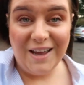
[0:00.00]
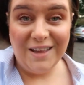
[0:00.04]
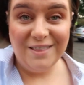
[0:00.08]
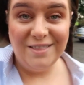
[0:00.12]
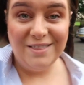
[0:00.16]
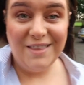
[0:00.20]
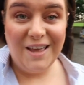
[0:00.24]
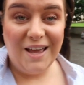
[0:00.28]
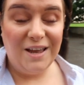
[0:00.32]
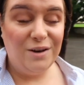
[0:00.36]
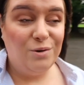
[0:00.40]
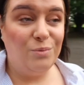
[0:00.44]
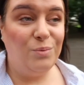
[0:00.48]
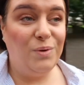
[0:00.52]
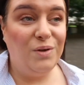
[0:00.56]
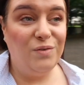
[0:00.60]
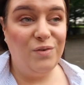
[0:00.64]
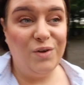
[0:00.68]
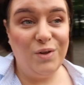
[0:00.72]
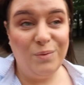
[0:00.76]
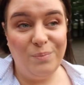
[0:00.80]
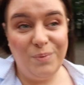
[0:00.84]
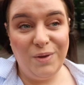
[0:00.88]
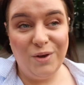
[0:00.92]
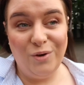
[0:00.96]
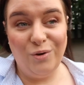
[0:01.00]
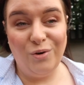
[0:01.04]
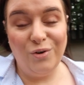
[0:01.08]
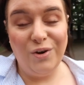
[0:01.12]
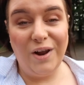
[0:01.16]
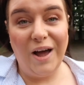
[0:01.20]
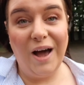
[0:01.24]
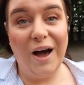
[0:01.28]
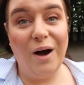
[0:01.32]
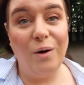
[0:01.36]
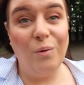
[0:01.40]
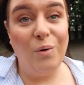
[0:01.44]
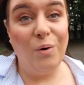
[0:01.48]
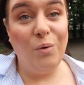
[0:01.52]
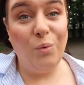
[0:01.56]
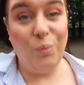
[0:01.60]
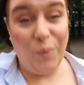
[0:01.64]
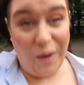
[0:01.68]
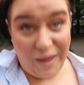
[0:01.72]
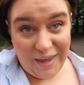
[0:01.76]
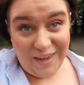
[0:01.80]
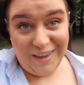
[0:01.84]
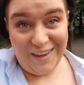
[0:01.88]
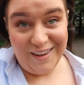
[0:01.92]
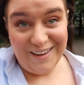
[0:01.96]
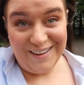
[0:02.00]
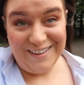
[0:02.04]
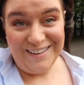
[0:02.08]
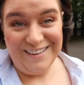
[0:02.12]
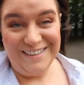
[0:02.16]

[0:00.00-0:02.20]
and then we will be on our way.